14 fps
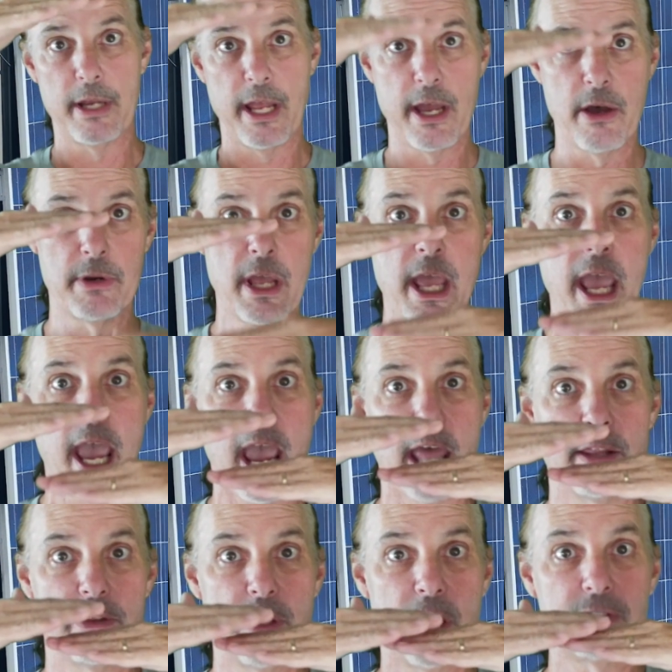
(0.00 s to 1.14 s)
down,
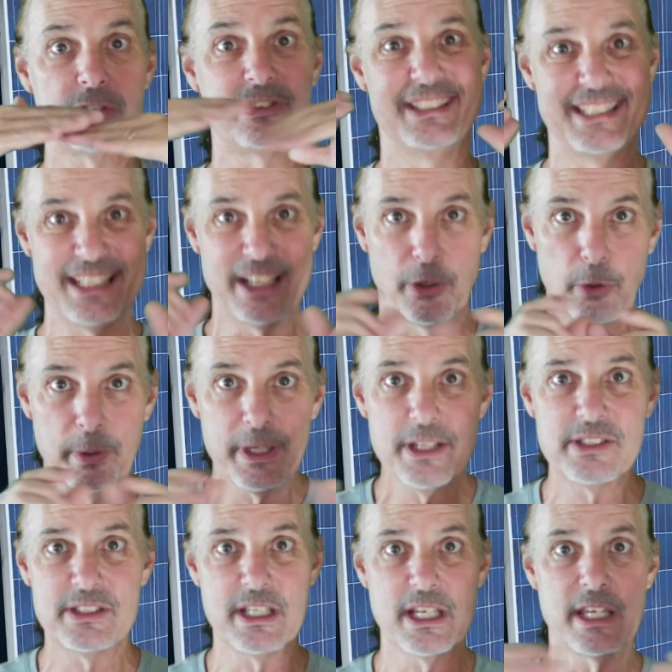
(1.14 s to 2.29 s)
and thus
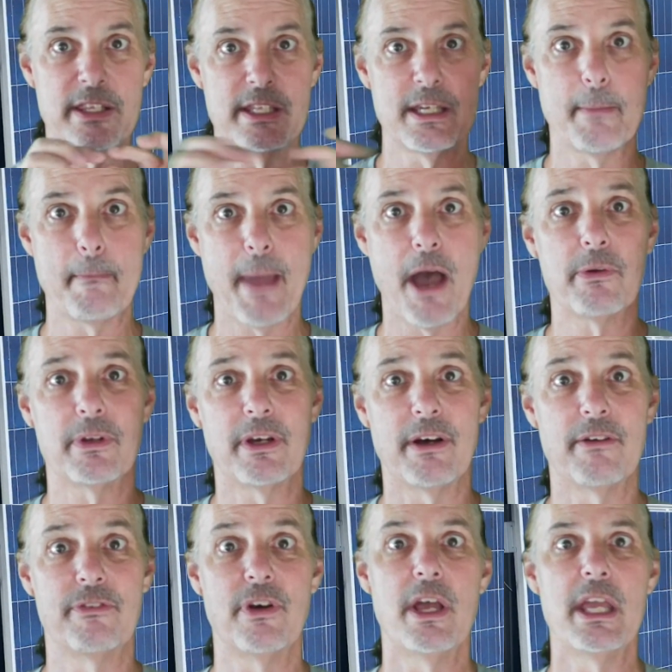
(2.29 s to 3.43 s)
decreasing the amount
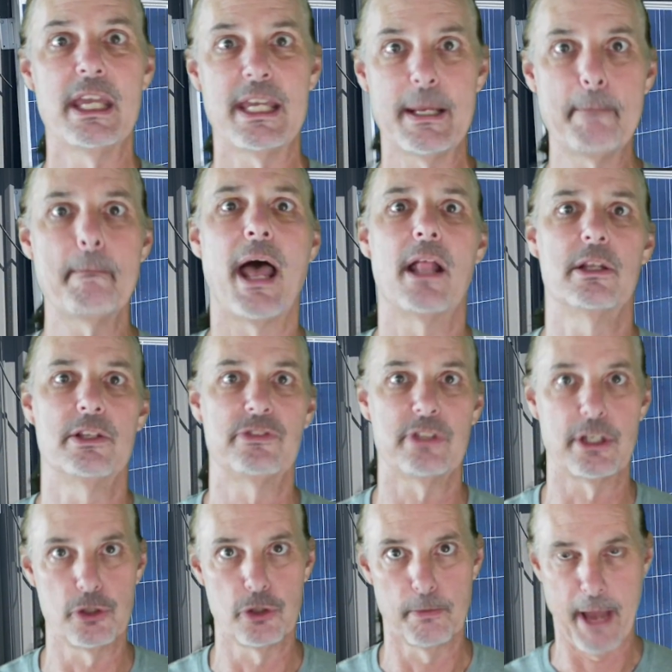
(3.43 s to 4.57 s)
of imbalance
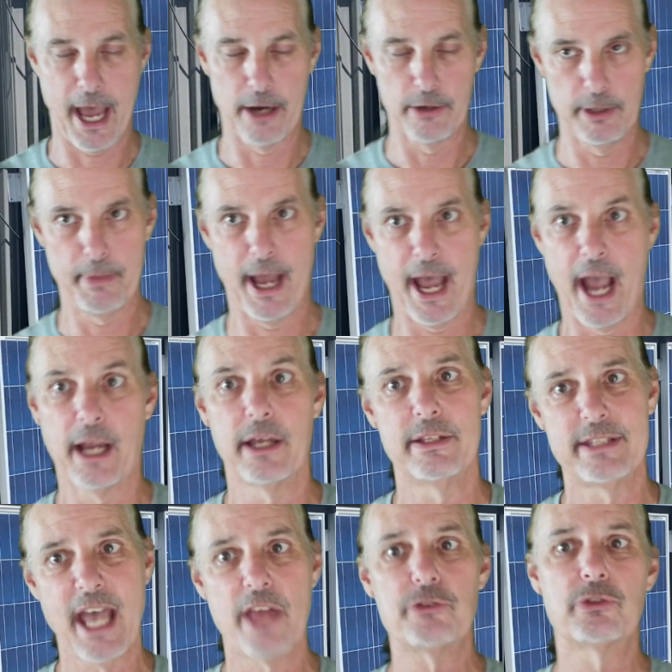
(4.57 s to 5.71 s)
in your battery pack.
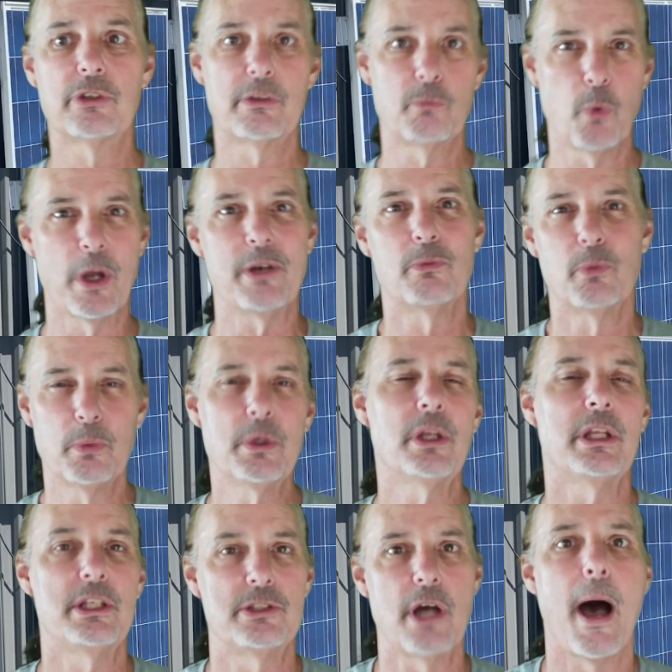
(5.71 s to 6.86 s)
That's what
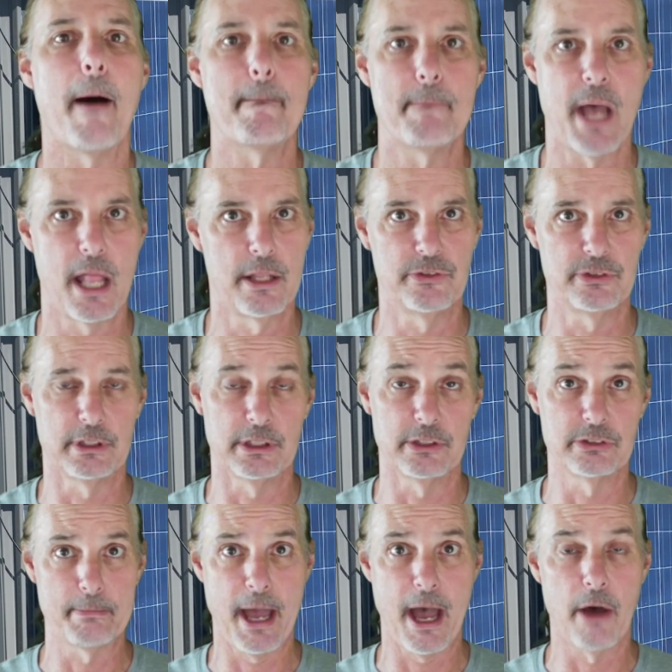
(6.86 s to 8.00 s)
really top balancing
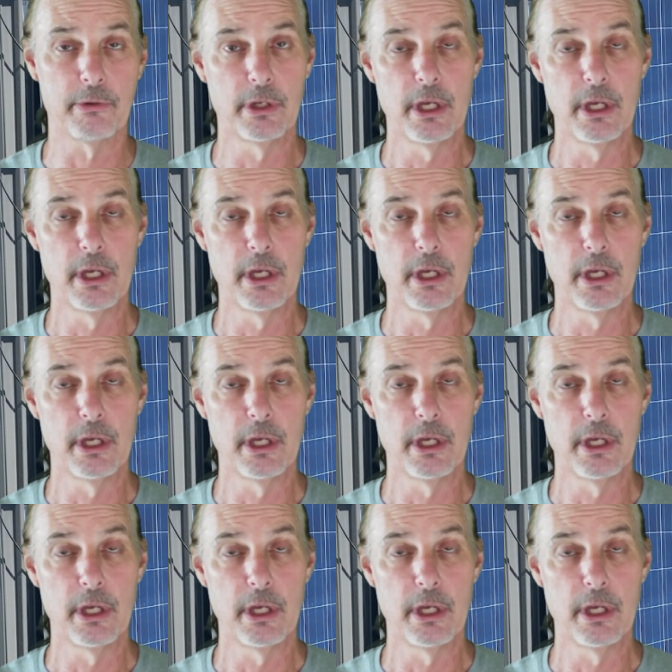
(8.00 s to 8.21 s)
is about.